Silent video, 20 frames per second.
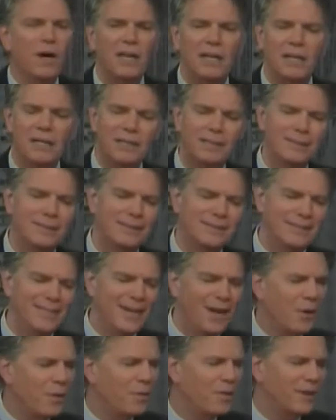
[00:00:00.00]
Well,
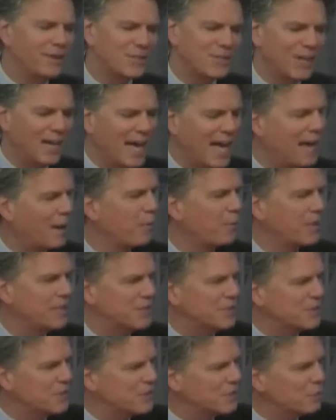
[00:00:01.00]
you know, there's a lot of
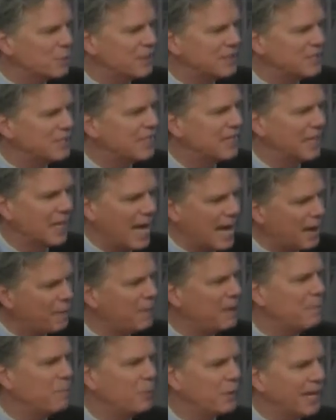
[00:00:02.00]
reasons. We see a lot
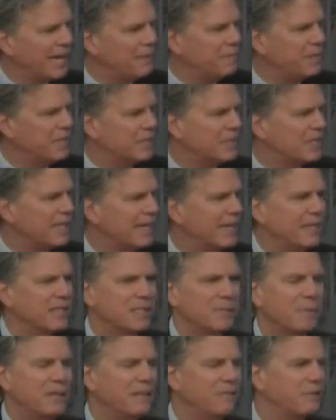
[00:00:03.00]
of people name the estate
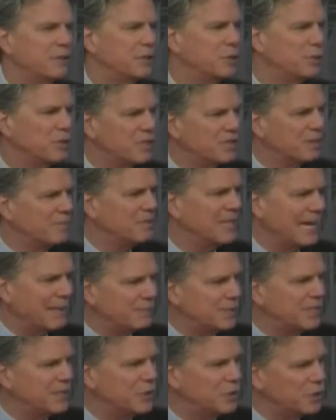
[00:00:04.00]
as a beneficiary.
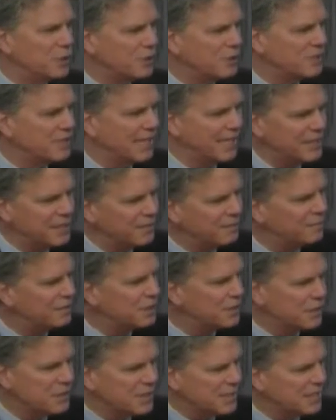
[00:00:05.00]
Sometimes the insurance agent
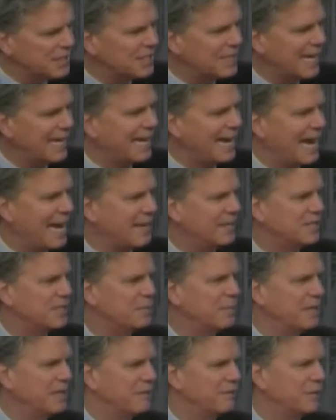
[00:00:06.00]
fills the estate out as
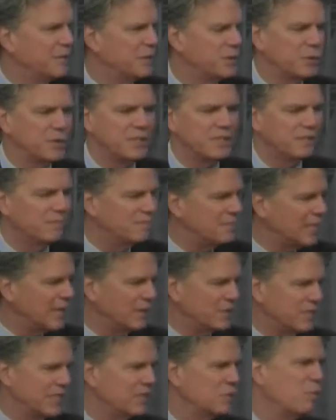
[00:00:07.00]
a beneficiary and, you
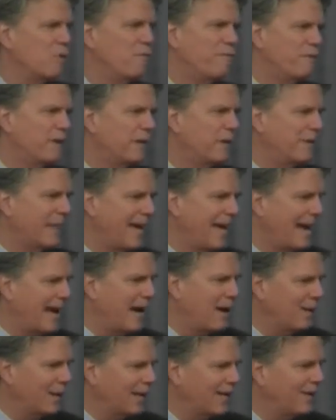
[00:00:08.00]
know, says we'll figure that
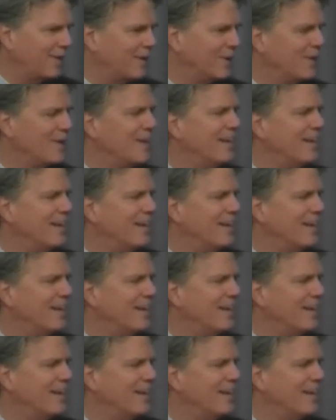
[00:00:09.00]
out later.